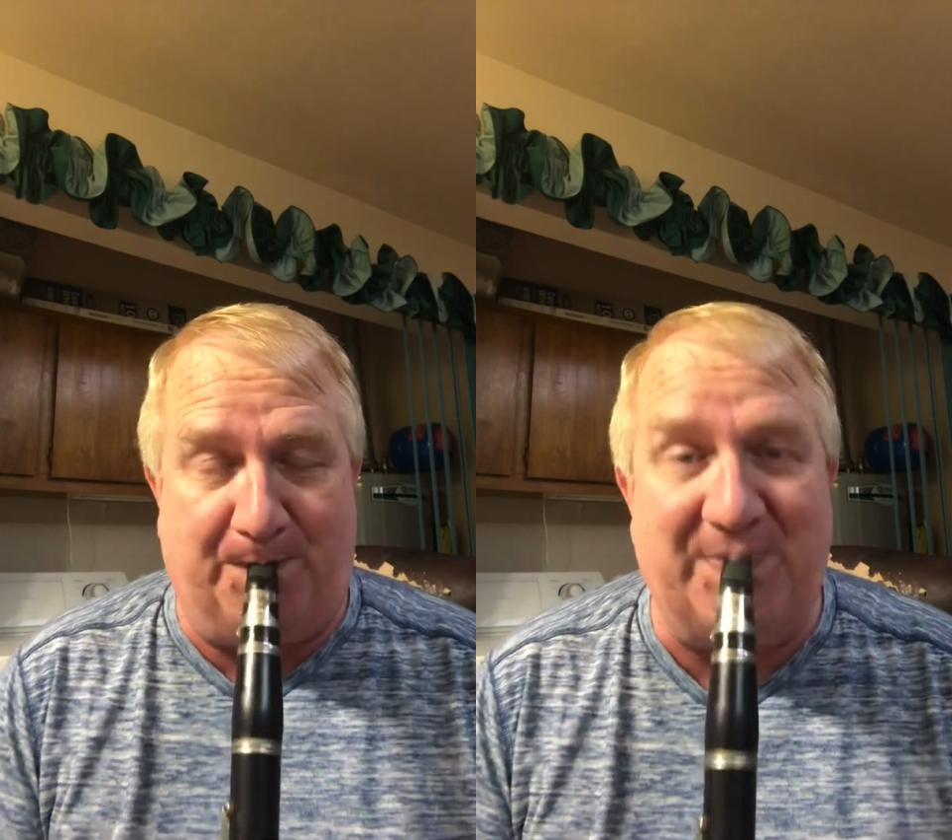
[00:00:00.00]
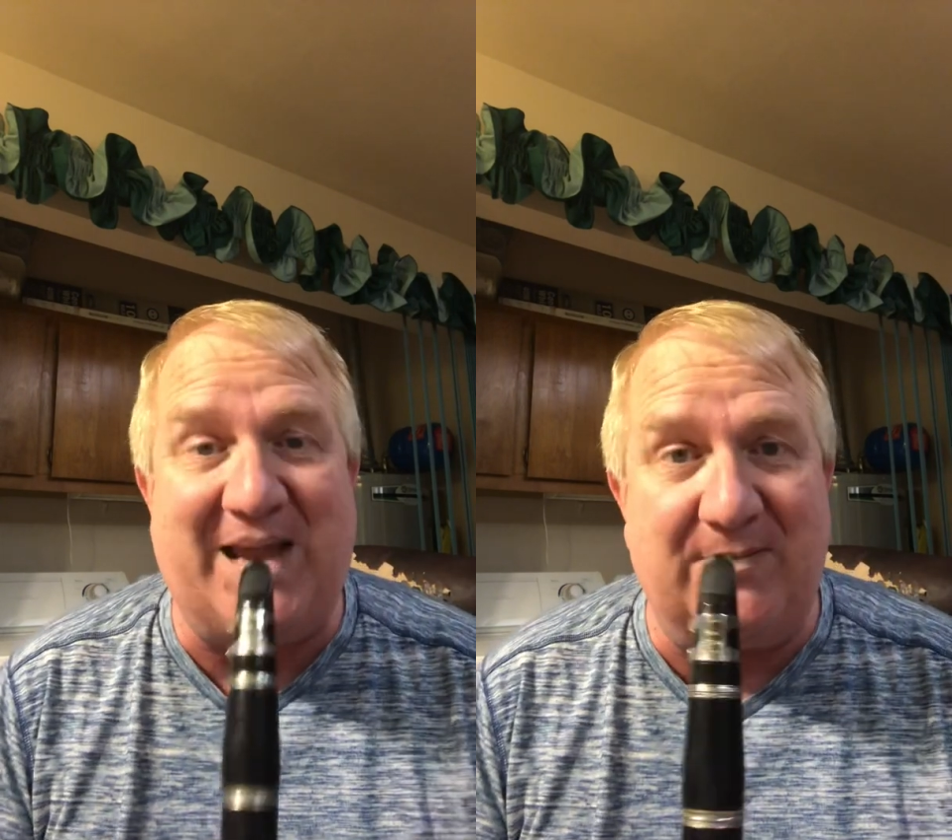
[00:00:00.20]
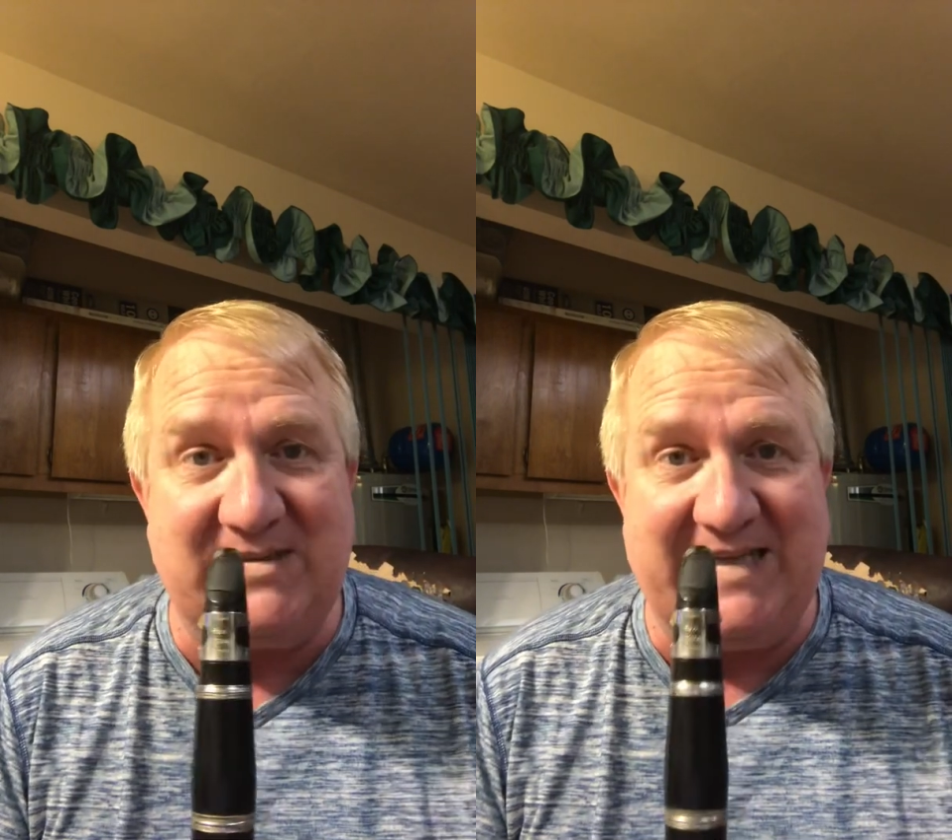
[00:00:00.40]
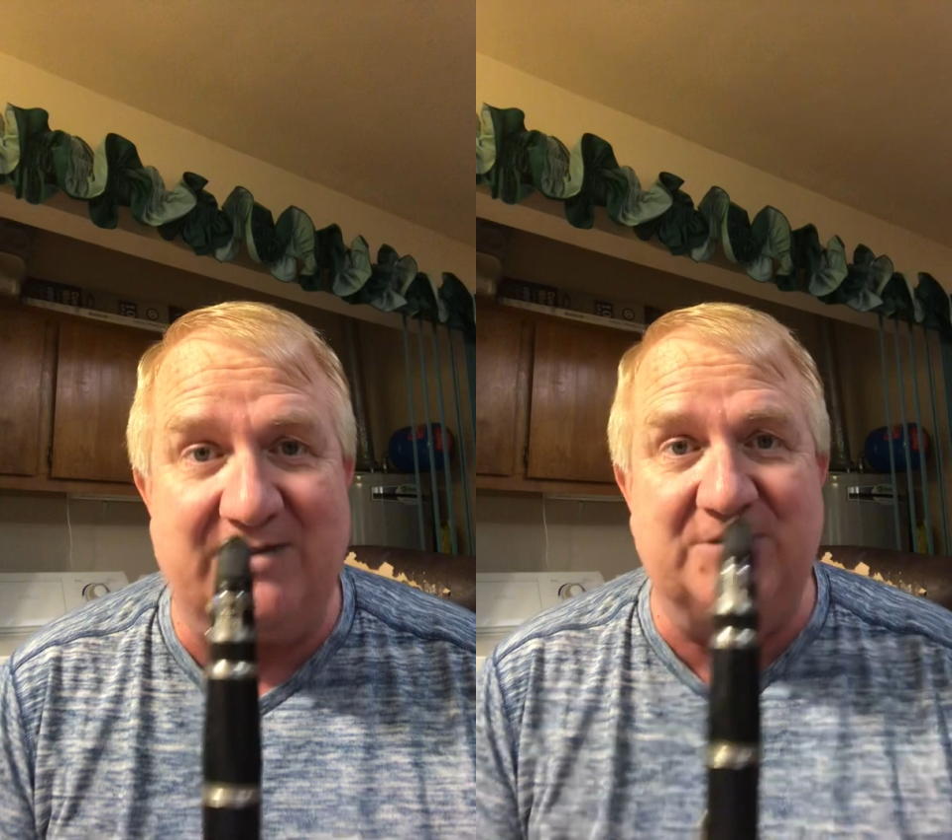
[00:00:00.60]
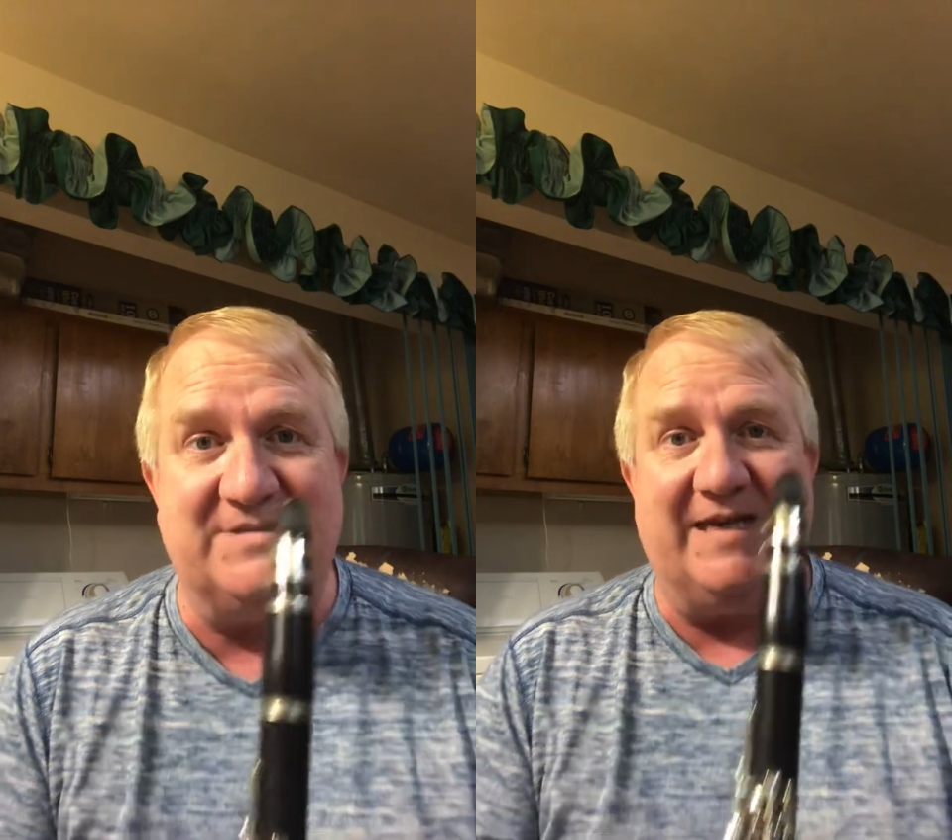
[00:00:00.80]
That was the
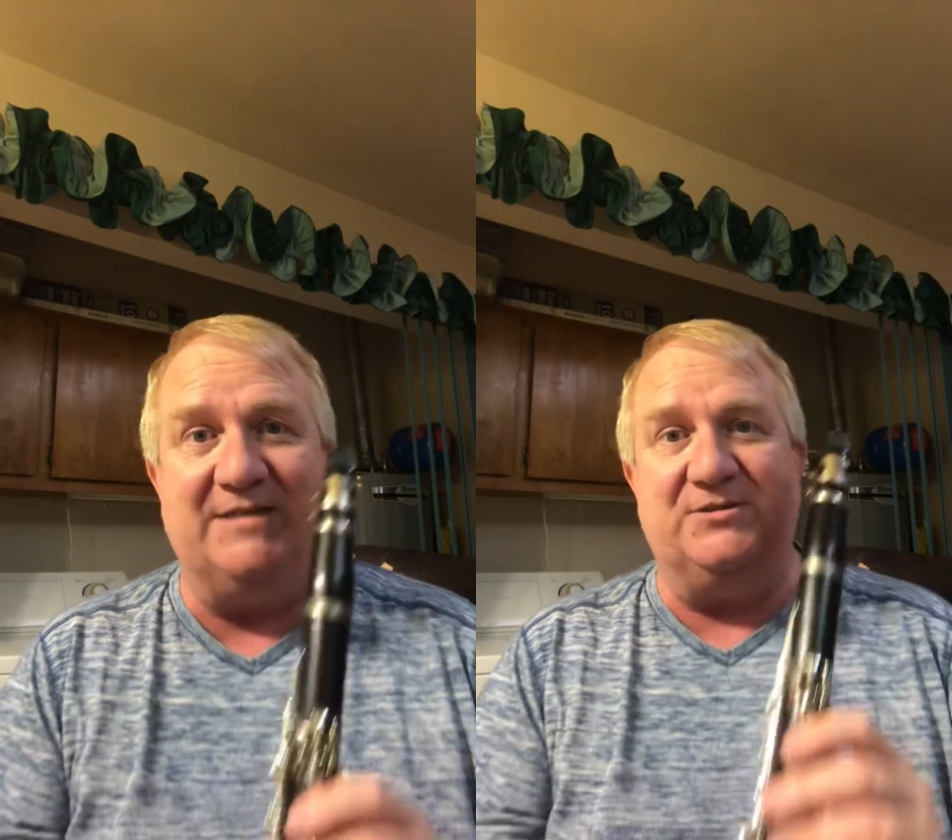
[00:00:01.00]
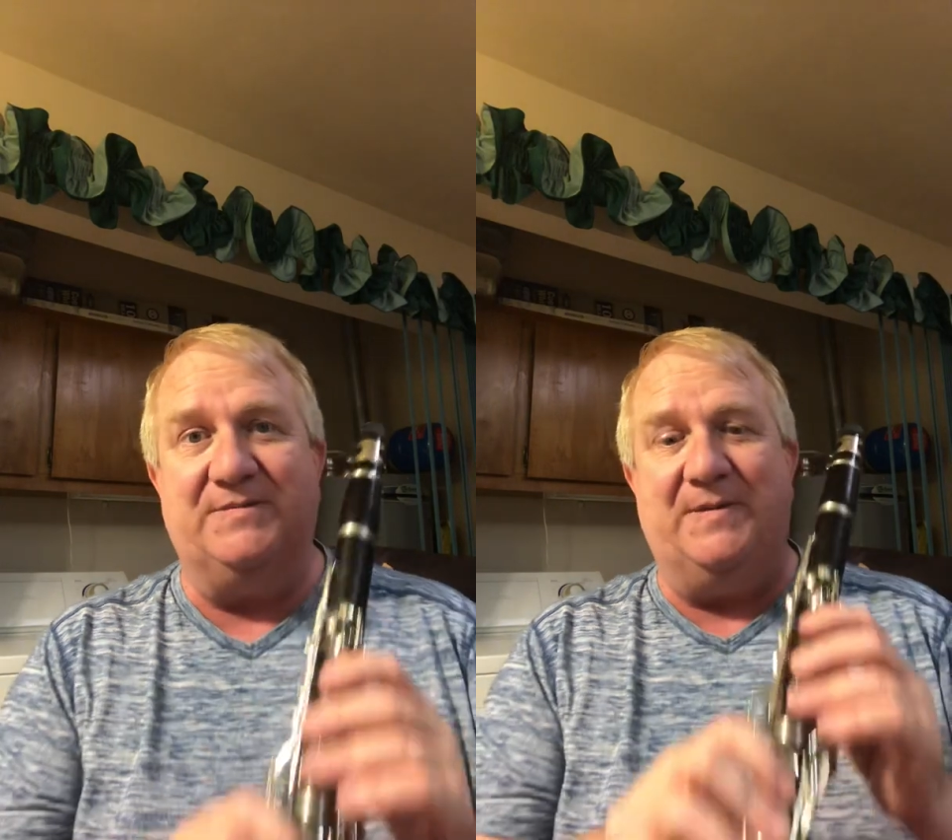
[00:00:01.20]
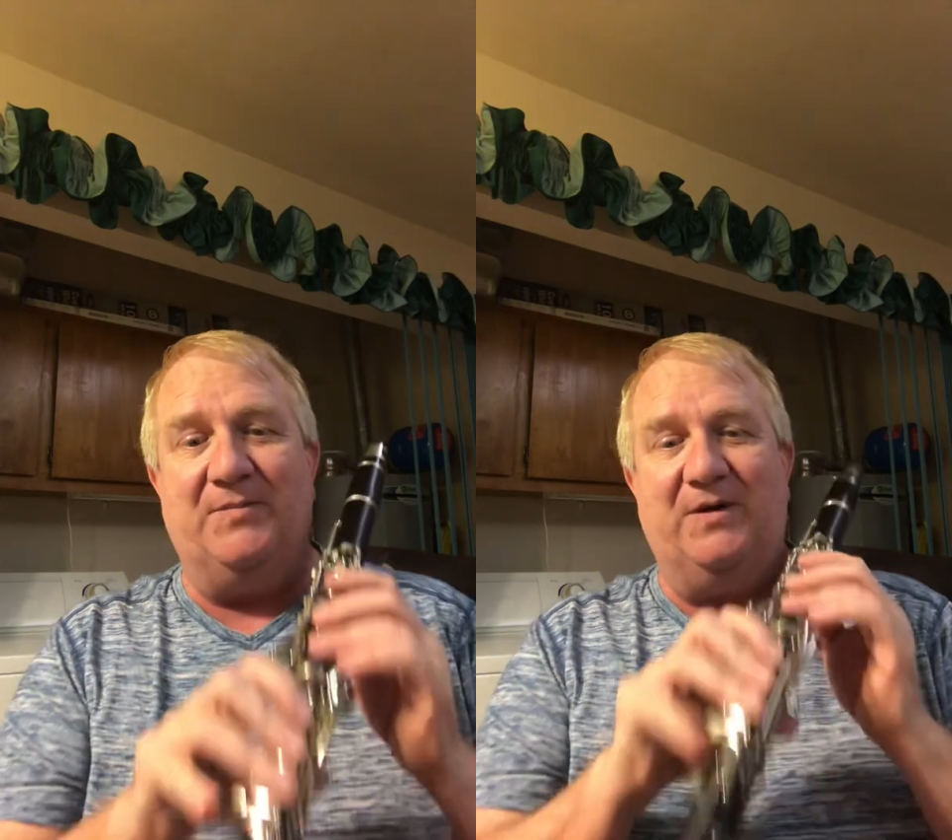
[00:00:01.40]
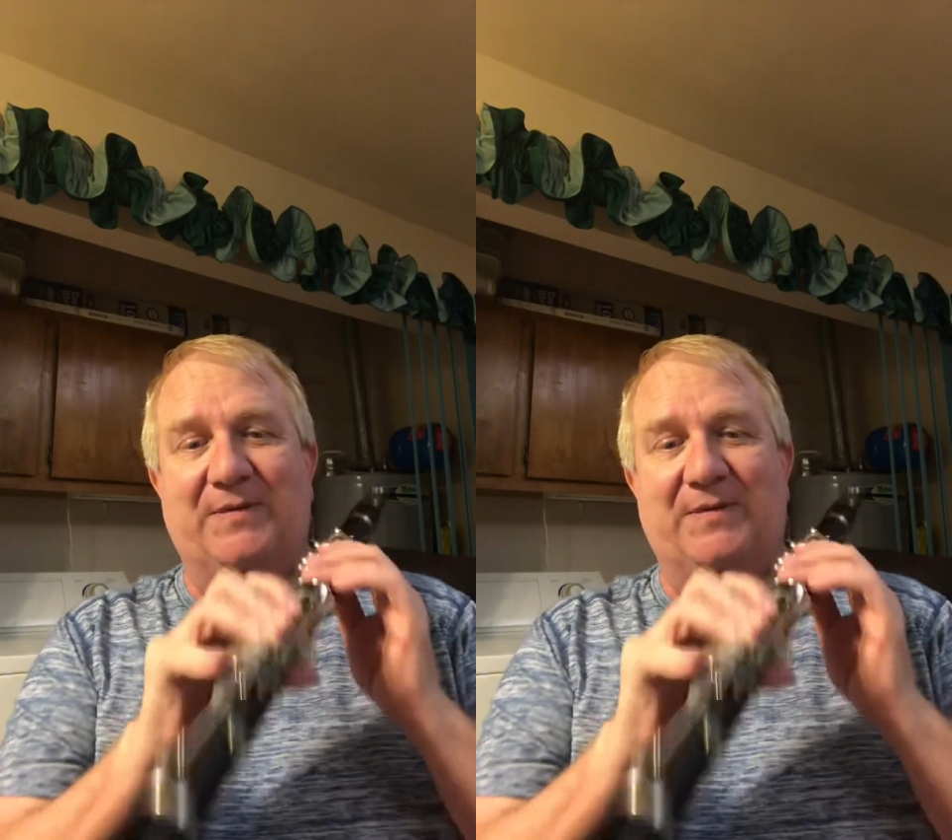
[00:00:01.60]
exercise. Do you remember it?